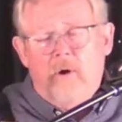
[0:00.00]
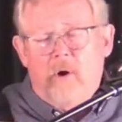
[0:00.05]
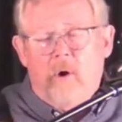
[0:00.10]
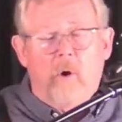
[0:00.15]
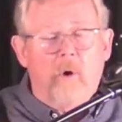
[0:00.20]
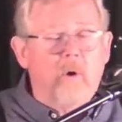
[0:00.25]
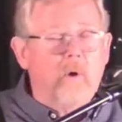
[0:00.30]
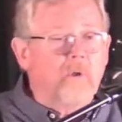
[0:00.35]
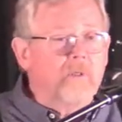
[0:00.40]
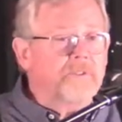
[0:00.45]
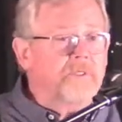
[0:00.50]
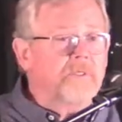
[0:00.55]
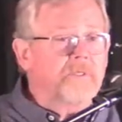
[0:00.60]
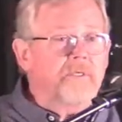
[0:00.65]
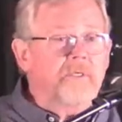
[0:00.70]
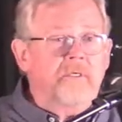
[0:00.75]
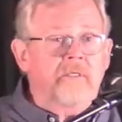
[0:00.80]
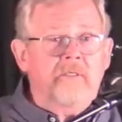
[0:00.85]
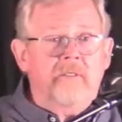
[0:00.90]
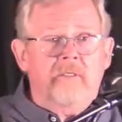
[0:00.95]
Hold it
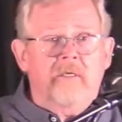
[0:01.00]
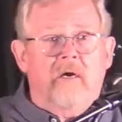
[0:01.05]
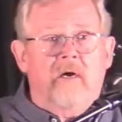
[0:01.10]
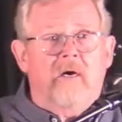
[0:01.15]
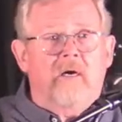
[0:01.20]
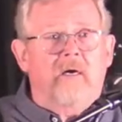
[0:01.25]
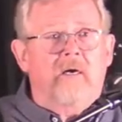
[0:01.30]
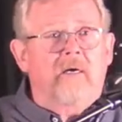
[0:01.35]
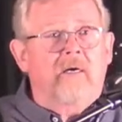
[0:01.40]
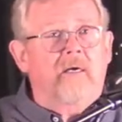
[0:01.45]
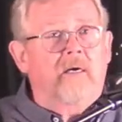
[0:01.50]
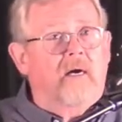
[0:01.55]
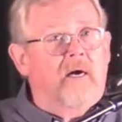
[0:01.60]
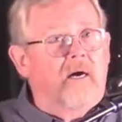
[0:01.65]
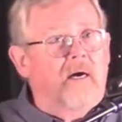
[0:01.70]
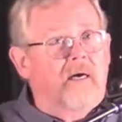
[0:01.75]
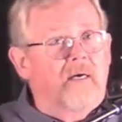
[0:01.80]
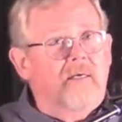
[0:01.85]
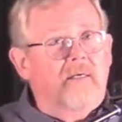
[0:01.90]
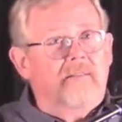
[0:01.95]
in your
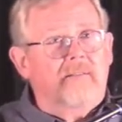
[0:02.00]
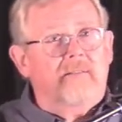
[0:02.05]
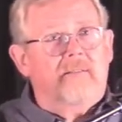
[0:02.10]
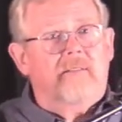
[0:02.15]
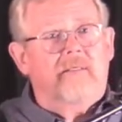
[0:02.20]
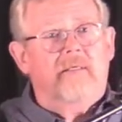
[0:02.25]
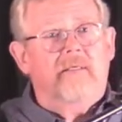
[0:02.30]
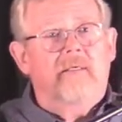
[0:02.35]
heart.